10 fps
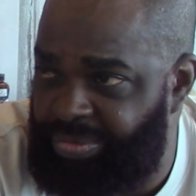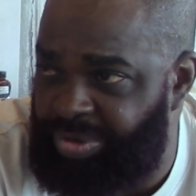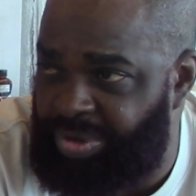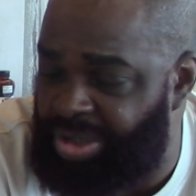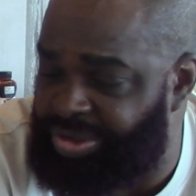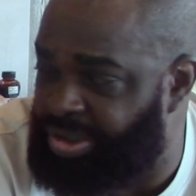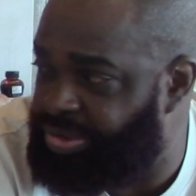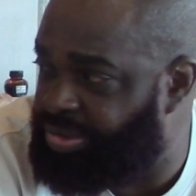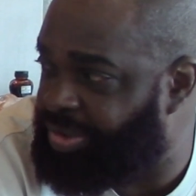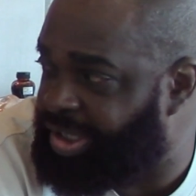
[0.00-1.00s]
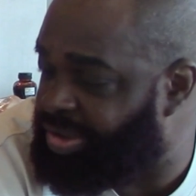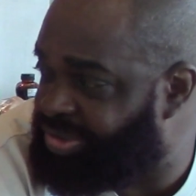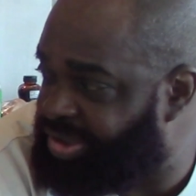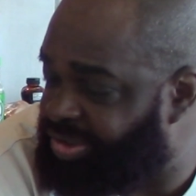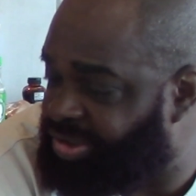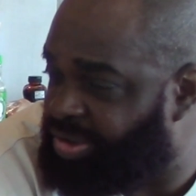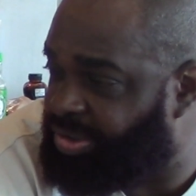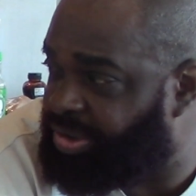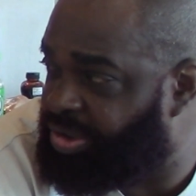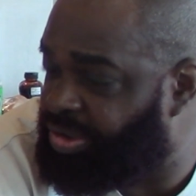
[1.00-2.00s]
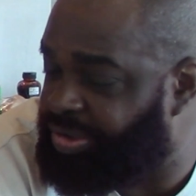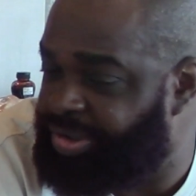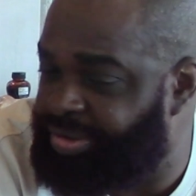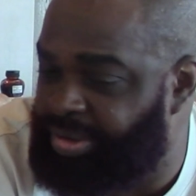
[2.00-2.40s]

was launching a new radio station called The Current.